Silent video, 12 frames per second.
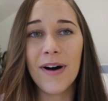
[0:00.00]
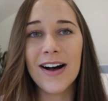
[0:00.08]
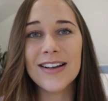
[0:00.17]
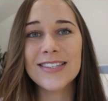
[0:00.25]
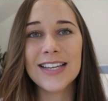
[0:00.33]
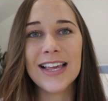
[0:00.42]

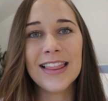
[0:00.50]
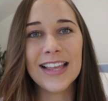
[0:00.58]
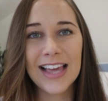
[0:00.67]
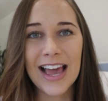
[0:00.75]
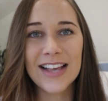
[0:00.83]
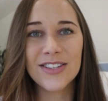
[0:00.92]
us in
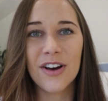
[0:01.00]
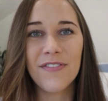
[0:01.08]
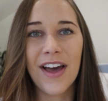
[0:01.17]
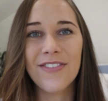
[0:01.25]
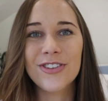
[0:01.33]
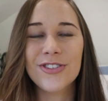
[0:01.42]
the case
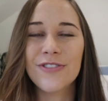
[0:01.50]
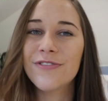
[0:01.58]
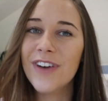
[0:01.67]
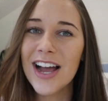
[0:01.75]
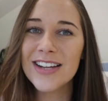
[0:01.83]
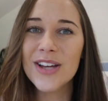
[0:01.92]
of having to
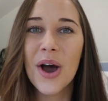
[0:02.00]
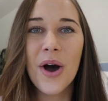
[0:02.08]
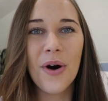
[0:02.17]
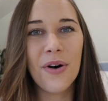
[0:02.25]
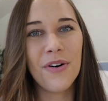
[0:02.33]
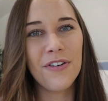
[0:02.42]
fight
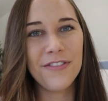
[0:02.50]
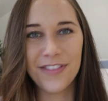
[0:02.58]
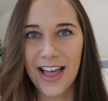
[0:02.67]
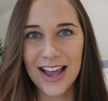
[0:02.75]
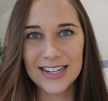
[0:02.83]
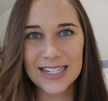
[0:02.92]
or
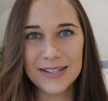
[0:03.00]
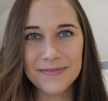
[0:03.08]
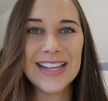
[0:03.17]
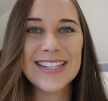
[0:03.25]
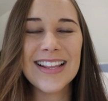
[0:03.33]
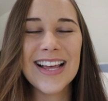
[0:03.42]
flight.
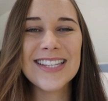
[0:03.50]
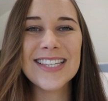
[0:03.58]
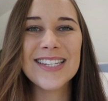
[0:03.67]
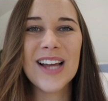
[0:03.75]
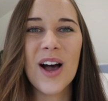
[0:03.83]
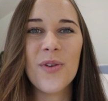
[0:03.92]
So let's
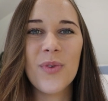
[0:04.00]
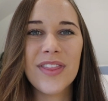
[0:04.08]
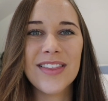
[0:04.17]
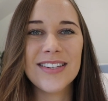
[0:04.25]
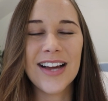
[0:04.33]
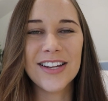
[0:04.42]
start
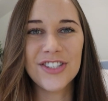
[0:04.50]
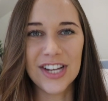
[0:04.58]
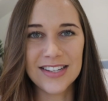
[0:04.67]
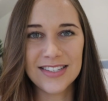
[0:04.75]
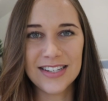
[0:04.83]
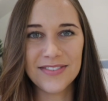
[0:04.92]
with the
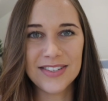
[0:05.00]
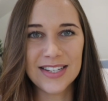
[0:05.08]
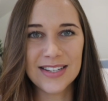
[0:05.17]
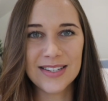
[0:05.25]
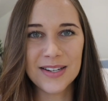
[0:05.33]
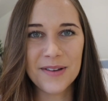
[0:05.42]
digestive
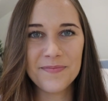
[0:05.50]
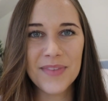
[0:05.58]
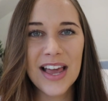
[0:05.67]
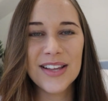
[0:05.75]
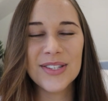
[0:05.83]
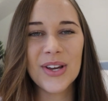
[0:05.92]
system.
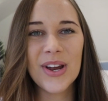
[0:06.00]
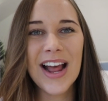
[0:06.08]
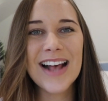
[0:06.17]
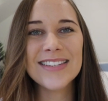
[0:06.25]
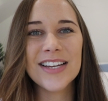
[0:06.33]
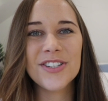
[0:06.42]
So
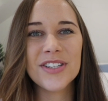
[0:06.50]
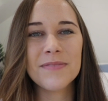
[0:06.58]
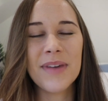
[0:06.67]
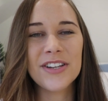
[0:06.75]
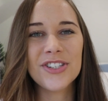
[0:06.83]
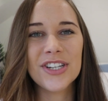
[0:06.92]
as I
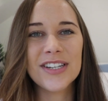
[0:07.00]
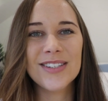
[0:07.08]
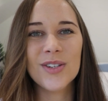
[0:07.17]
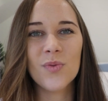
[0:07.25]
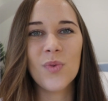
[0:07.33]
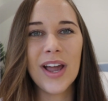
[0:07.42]
just
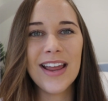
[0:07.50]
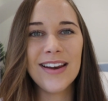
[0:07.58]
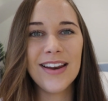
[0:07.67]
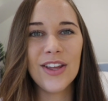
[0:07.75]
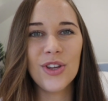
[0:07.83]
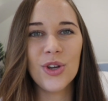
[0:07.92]
mentioned,
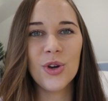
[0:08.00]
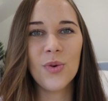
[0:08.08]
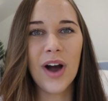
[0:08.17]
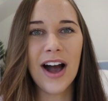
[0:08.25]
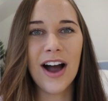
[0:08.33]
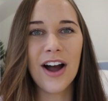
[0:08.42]
when
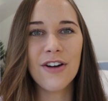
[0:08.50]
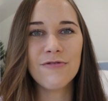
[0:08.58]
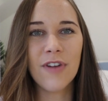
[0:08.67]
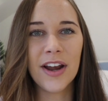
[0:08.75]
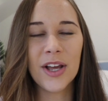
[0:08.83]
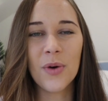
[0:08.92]
you are
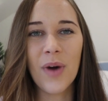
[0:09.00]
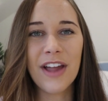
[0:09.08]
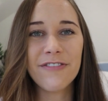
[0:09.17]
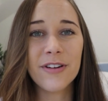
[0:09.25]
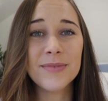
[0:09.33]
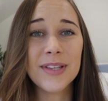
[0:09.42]
running
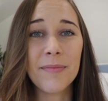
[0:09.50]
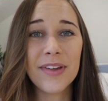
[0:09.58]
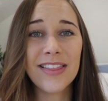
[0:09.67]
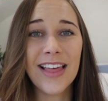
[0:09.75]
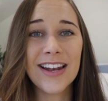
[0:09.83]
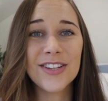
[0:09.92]
away from
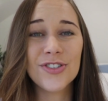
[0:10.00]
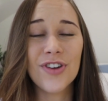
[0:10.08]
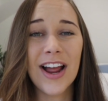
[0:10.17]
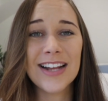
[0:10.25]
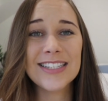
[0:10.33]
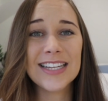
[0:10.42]
something that is
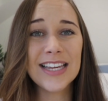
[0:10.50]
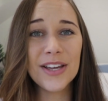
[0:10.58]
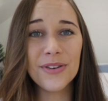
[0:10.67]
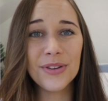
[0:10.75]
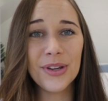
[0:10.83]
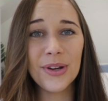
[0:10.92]
trying to
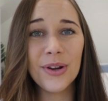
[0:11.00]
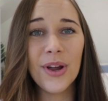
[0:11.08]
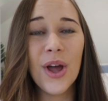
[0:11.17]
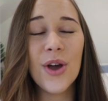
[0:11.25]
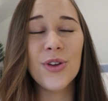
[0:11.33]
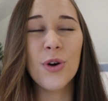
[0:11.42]
kill
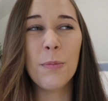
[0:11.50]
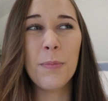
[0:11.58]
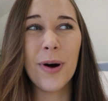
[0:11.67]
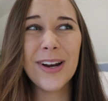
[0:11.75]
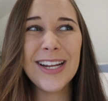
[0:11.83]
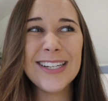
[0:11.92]
you, your
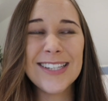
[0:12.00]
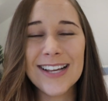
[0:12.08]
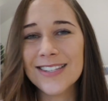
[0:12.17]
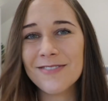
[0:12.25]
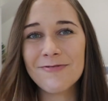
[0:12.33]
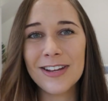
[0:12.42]
body
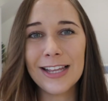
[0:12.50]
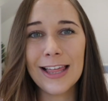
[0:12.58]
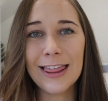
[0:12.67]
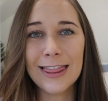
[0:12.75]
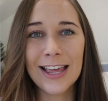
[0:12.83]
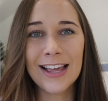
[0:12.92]
doesn't really
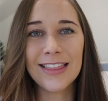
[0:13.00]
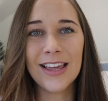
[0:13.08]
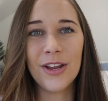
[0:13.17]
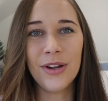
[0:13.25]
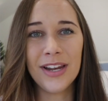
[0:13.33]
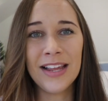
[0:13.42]
think
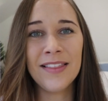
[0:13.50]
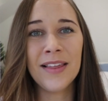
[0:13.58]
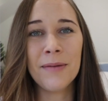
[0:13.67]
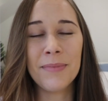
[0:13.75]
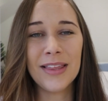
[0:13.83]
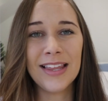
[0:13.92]
that you need
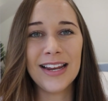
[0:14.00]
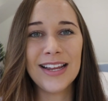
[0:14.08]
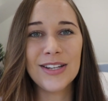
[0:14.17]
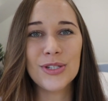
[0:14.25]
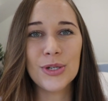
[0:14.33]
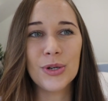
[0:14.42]
the
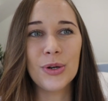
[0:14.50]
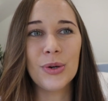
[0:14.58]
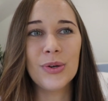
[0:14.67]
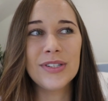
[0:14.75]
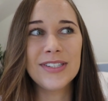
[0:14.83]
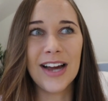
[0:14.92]
ability
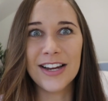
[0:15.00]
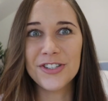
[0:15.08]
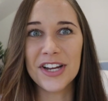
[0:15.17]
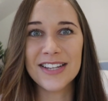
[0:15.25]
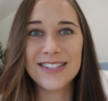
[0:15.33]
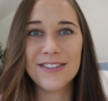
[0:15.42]
to
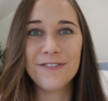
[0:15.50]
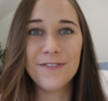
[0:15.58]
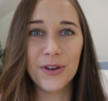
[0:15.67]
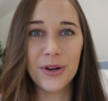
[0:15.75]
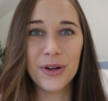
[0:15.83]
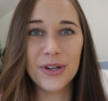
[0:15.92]
digest
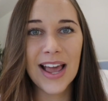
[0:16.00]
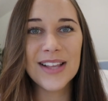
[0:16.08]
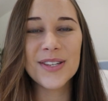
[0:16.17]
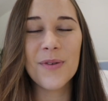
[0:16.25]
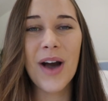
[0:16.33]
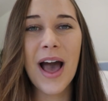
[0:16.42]
food.
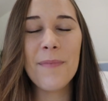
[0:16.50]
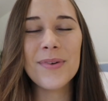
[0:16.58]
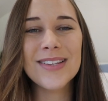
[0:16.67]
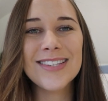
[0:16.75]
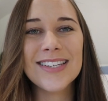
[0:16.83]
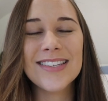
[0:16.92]
So what
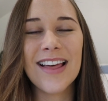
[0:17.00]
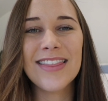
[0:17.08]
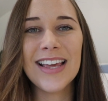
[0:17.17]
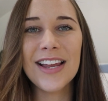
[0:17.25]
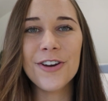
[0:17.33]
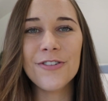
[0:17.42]
happens is
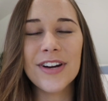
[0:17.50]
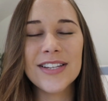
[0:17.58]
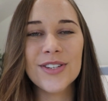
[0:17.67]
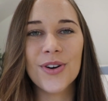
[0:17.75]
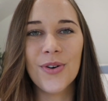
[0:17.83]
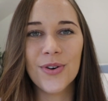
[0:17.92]
that the
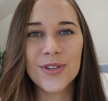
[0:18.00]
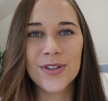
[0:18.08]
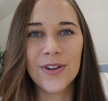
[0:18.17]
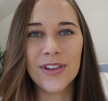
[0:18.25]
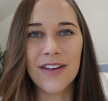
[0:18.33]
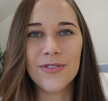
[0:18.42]
increased
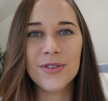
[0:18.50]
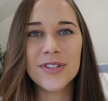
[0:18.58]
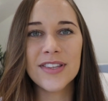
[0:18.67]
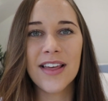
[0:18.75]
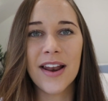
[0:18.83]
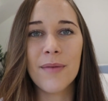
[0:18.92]
cortisol
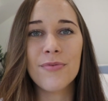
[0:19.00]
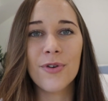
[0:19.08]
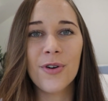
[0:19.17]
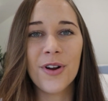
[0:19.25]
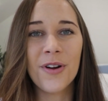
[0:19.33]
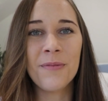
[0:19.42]
levels that are
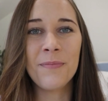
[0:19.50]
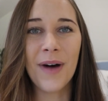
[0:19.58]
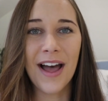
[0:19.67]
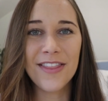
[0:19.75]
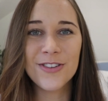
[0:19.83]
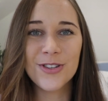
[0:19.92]
brought on
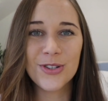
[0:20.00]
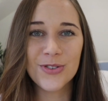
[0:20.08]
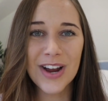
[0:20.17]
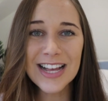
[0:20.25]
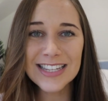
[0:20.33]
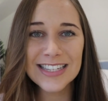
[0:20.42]
by the
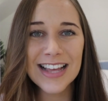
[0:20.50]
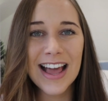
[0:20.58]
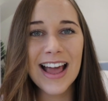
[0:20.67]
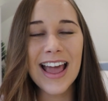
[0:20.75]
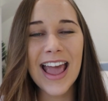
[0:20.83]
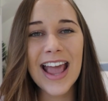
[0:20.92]
stress
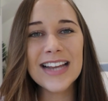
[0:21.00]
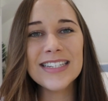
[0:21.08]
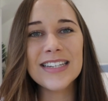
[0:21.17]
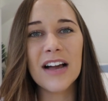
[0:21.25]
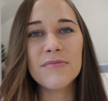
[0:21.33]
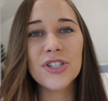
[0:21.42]

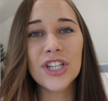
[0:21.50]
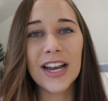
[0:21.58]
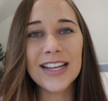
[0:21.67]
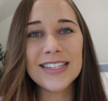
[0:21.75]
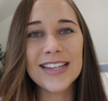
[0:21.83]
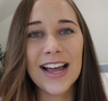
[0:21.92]
end up
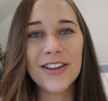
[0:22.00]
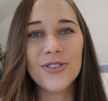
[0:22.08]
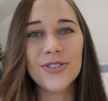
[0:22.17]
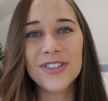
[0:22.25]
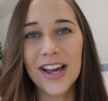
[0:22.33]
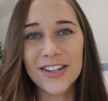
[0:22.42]
shutting down
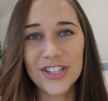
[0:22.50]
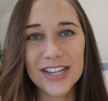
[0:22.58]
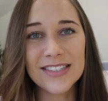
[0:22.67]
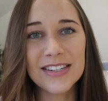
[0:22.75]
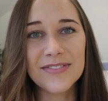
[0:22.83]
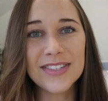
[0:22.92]
your
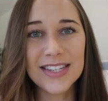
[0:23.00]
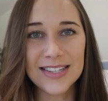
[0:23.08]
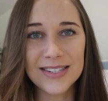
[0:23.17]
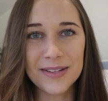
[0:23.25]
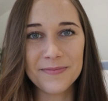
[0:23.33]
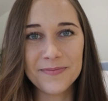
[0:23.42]
digestive
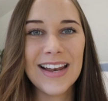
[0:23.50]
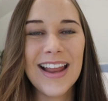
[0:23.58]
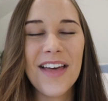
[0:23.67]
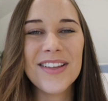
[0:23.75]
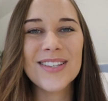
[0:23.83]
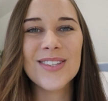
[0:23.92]
system.
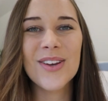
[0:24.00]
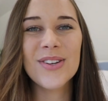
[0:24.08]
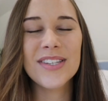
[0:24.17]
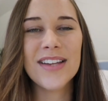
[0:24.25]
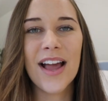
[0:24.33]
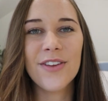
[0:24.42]
Now this
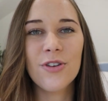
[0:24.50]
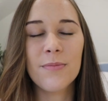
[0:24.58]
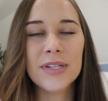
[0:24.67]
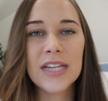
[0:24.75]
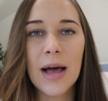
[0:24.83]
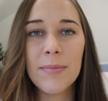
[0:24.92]
slows down your
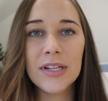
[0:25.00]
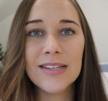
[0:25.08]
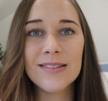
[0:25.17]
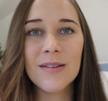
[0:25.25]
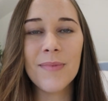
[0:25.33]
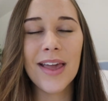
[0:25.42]

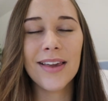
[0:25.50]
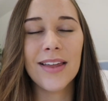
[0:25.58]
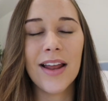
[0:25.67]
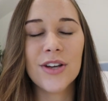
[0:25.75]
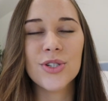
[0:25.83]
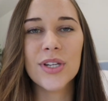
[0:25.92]
metabolism and
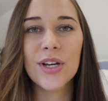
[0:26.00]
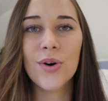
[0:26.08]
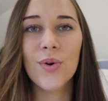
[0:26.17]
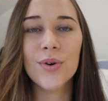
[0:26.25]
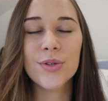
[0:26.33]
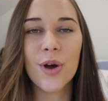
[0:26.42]
can actually
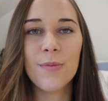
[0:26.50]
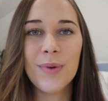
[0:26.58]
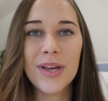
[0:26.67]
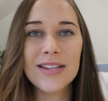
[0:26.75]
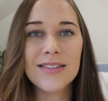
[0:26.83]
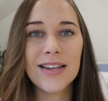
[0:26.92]
cause
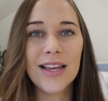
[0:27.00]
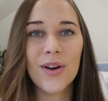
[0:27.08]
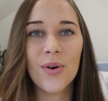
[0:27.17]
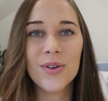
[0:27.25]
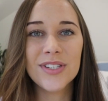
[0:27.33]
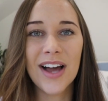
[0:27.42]
obesity
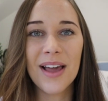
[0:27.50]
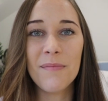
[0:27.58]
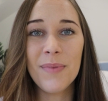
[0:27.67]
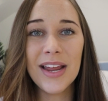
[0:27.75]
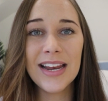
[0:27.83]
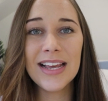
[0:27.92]
or
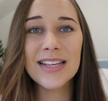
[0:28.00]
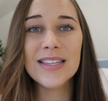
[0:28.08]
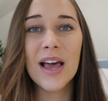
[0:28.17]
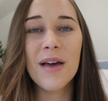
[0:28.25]
diabetes